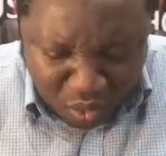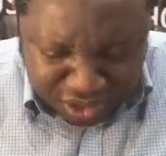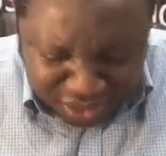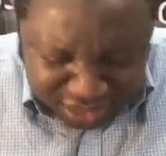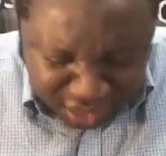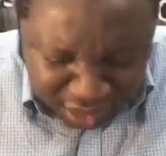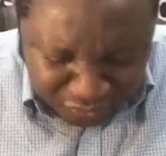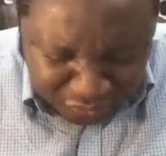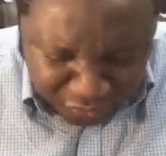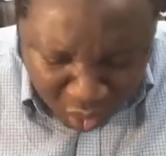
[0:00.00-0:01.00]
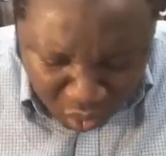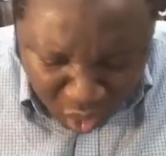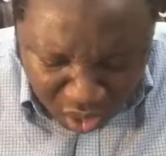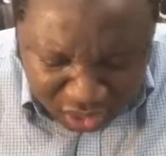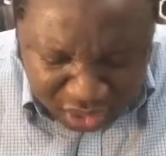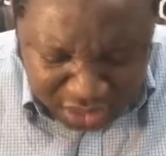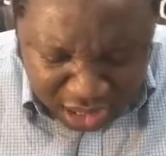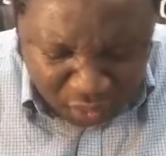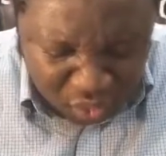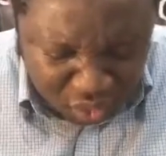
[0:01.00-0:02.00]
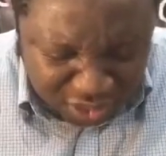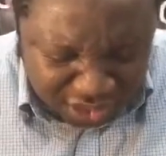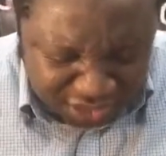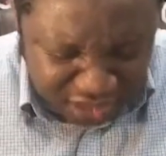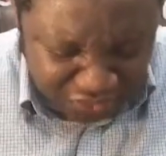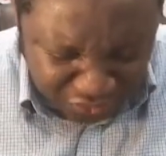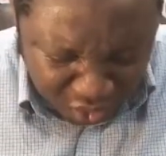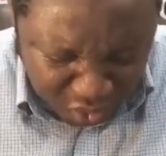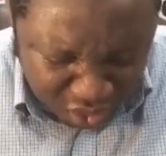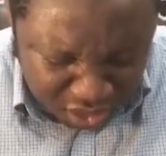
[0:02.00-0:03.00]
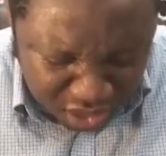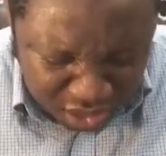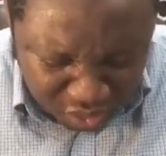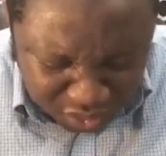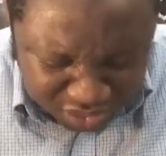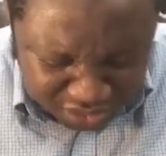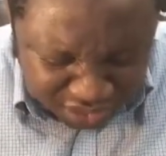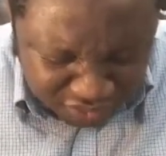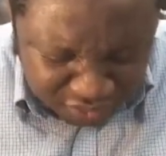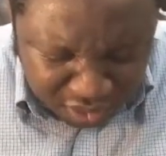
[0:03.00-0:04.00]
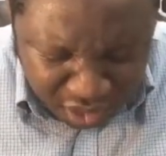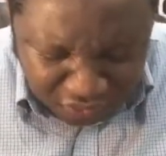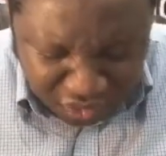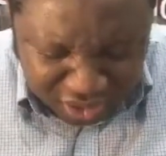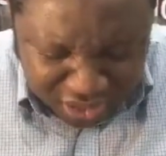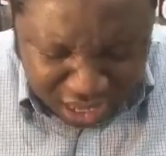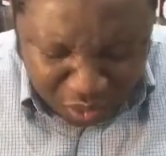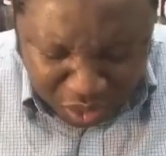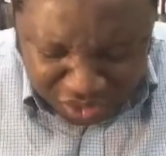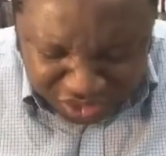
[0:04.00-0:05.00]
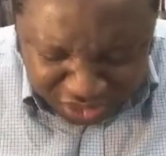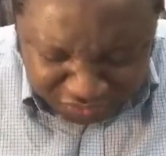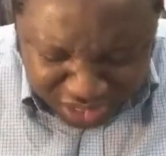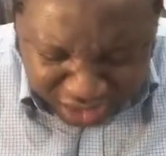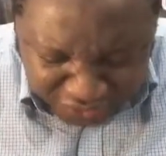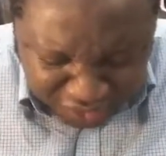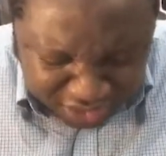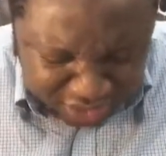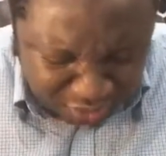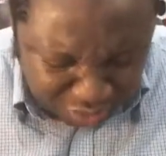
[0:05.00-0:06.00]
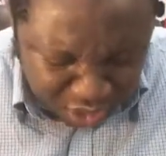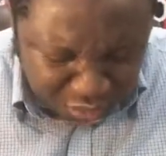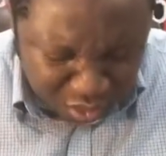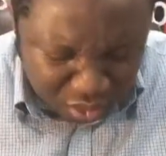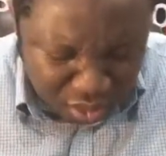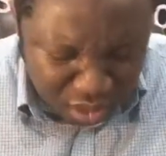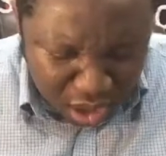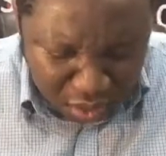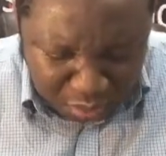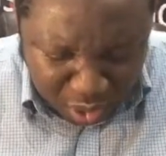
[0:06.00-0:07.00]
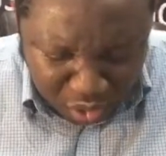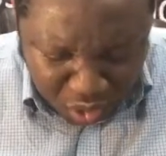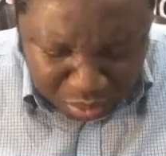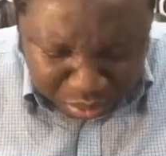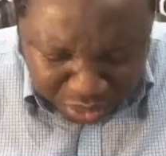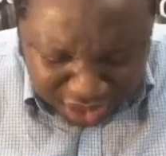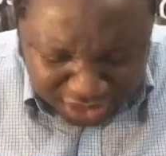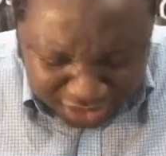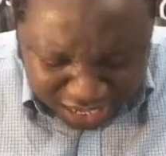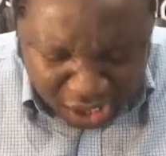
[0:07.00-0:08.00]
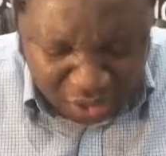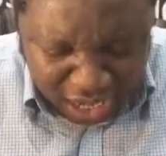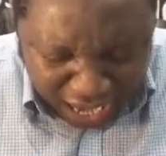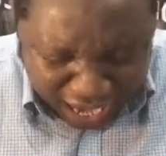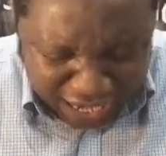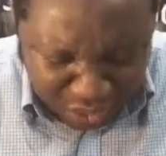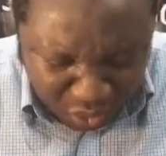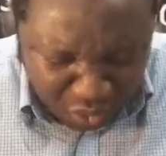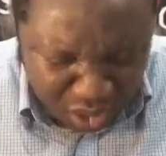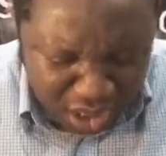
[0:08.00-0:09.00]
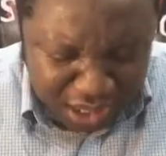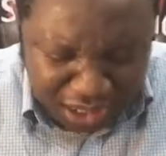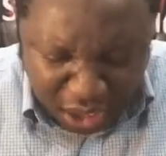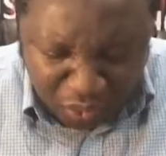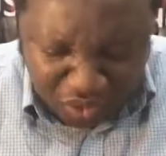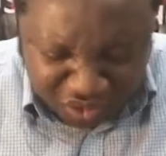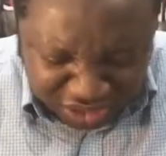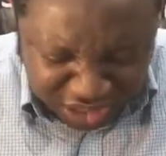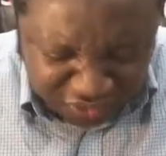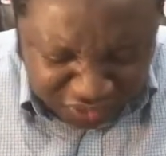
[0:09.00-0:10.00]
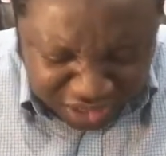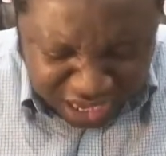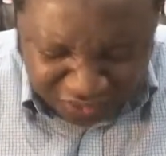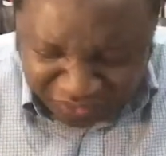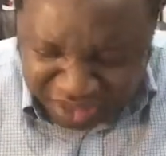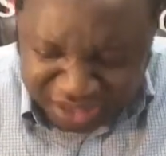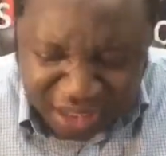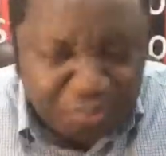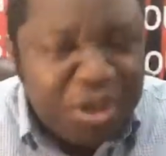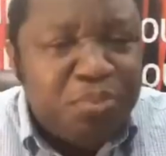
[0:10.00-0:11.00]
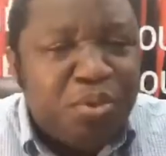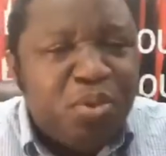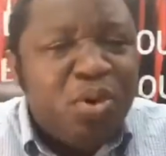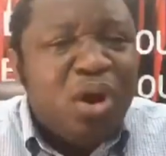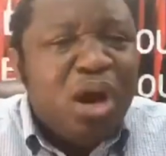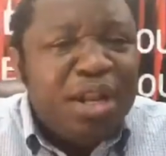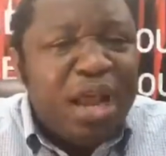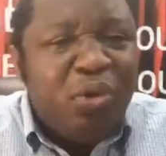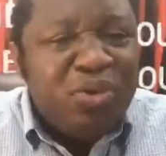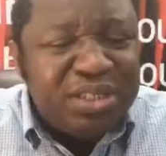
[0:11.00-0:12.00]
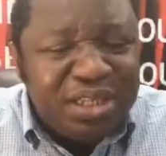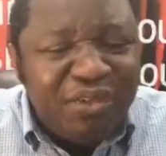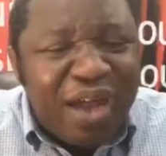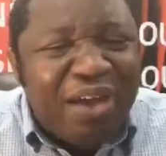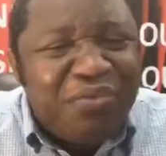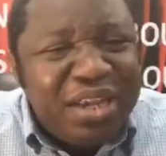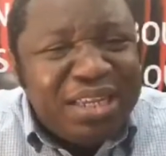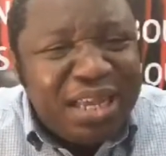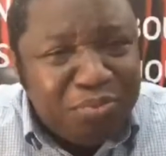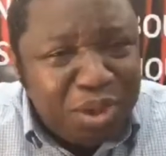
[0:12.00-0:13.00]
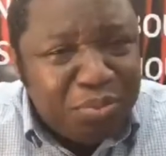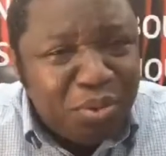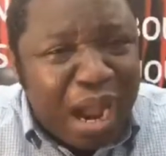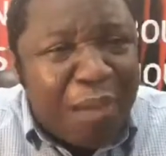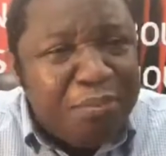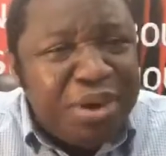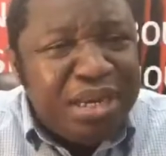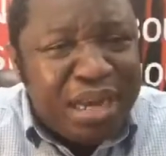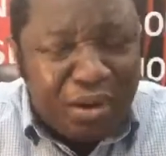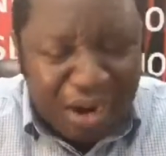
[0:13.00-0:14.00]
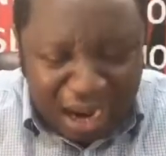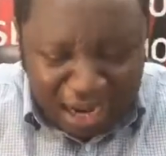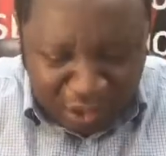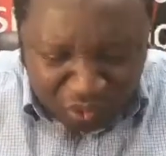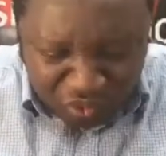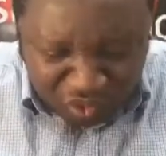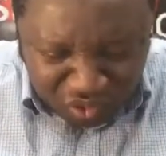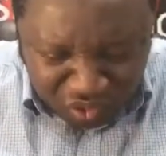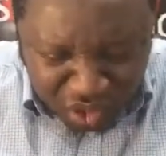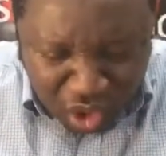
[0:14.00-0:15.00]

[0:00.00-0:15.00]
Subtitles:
And with the froward thou will show thyself froward. 27. For thou will save the afflicted people, but will bring down high look. Thou will save the afflicted people. Thou will save afflicted people and bring down high looks.